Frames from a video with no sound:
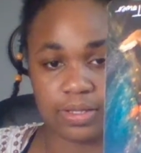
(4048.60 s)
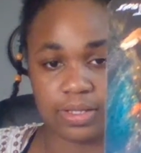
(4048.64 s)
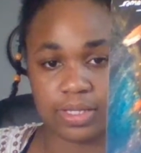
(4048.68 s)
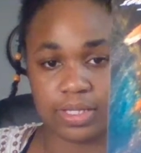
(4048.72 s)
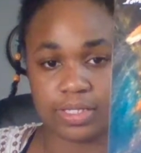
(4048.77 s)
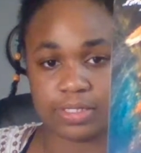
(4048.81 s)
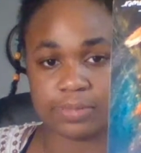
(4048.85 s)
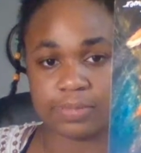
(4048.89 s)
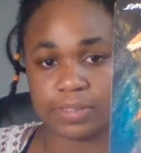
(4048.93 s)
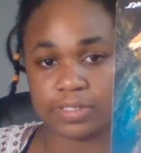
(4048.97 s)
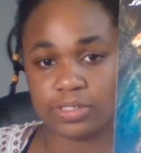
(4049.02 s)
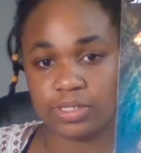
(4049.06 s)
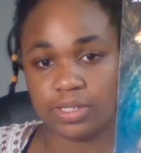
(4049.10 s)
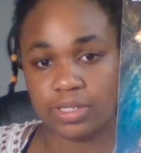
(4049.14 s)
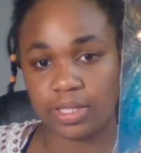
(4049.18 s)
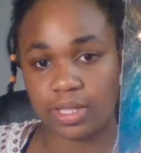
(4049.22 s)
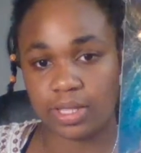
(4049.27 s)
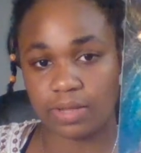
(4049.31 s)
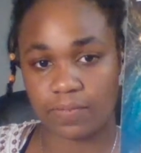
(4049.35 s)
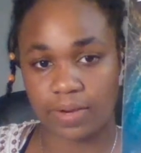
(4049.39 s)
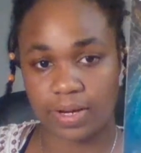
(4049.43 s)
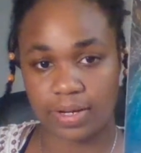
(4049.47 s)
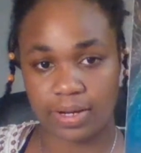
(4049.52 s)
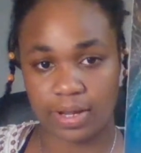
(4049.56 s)
especially
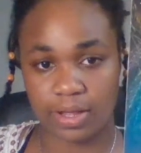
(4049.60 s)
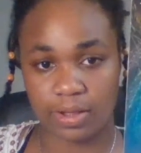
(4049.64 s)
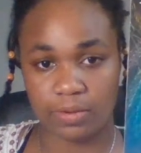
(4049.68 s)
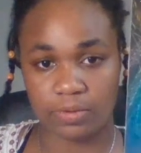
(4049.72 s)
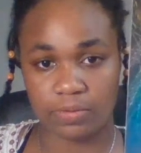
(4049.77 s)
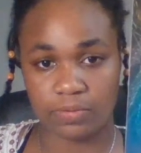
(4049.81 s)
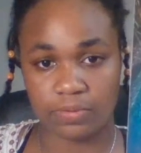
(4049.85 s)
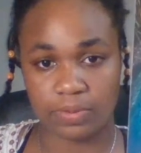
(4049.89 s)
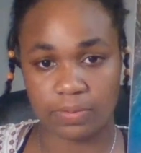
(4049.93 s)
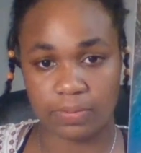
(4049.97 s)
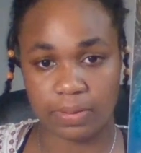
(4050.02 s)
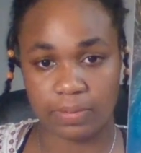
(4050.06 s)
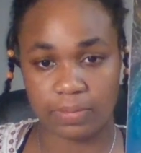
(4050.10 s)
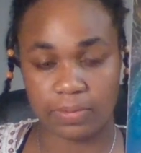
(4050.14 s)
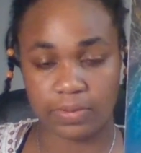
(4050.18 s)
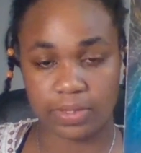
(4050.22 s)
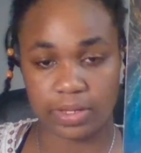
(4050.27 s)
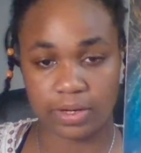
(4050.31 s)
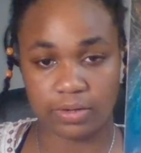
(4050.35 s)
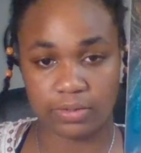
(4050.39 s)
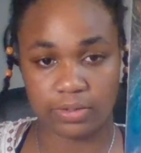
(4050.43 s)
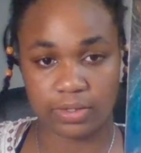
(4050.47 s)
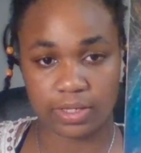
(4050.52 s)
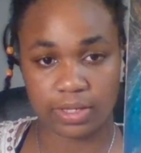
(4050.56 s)
like right now, the people
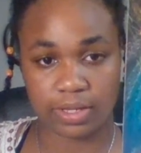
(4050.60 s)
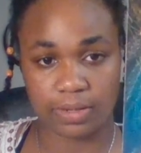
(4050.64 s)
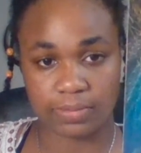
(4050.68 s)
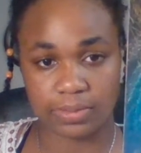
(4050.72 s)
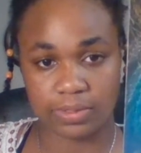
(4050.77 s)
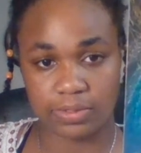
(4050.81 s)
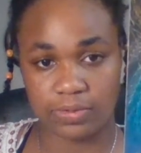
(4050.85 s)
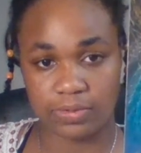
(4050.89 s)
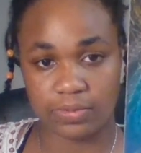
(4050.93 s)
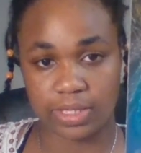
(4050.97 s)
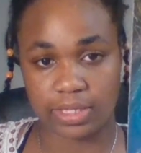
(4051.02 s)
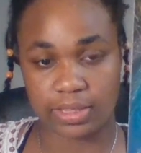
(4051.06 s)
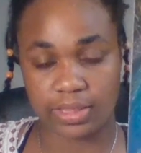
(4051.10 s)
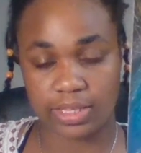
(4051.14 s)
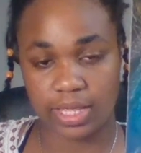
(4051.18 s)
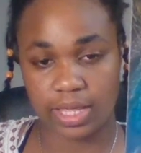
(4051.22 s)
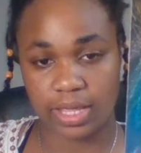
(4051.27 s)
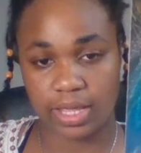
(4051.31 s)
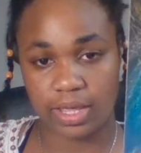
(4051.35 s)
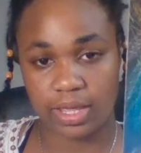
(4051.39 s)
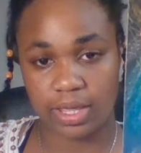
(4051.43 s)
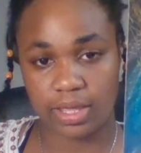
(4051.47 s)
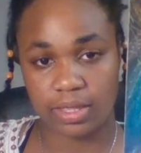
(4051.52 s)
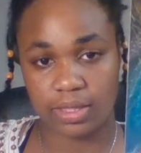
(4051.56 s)
that are looking up to you, like
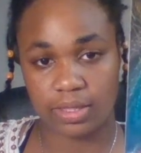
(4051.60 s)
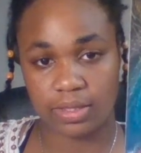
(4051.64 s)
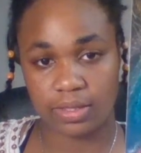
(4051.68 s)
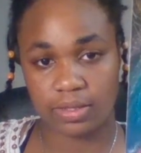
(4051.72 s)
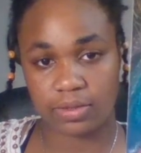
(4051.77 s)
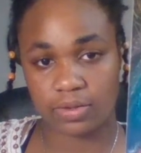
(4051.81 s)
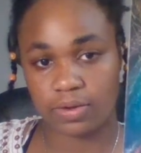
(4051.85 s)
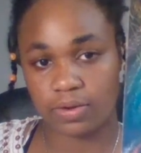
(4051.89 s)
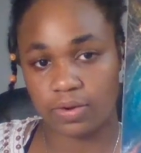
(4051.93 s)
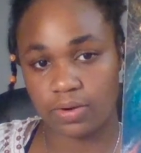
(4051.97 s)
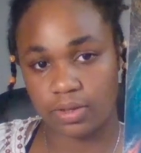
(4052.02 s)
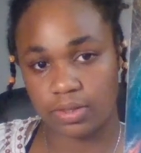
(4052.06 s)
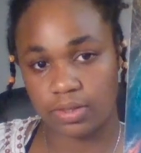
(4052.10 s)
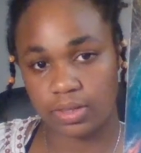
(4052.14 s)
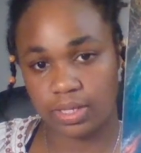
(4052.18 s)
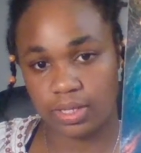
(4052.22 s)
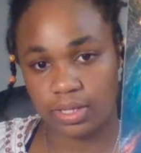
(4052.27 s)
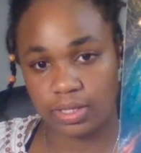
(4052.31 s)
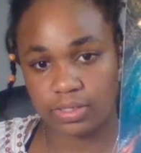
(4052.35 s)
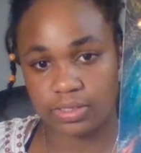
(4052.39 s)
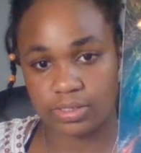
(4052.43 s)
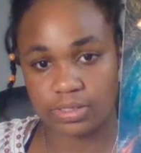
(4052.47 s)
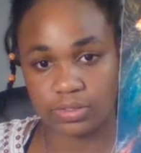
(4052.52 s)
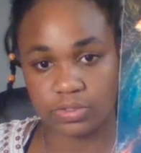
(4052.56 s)
they
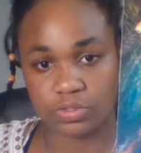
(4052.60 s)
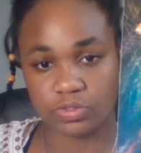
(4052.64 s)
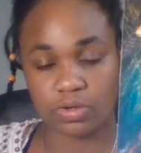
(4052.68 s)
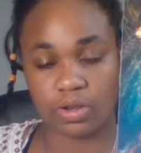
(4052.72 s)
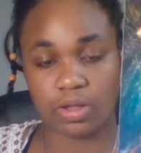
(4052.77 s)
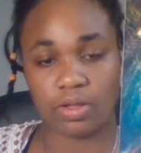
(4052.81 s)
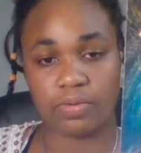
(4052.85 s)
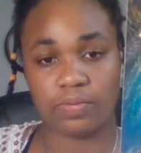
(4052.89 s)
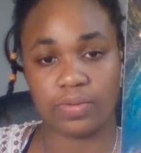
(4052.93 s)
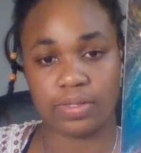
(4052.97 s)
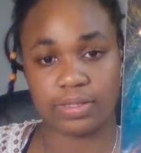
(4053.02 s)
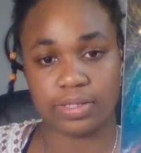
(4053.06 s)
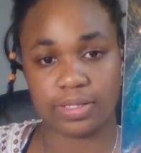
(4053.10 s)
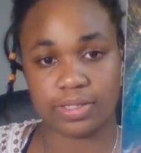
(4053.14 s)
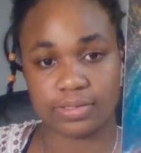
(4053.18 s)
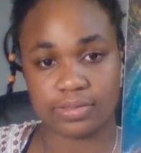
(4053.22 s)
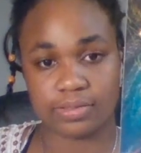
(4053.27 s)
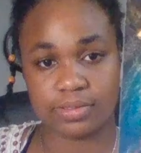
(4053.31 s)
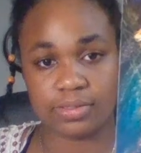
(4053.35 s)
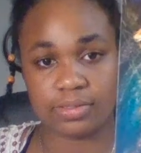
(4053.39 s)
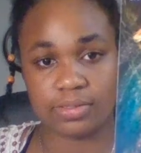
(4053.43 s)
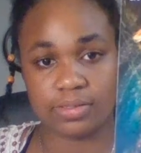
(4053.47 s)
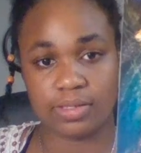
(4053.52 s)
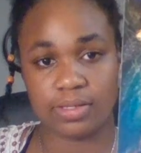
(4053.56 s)
currently still struggle with
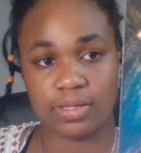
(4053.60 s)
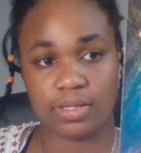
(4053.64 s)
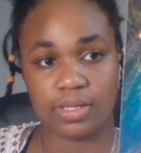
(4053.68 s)
this.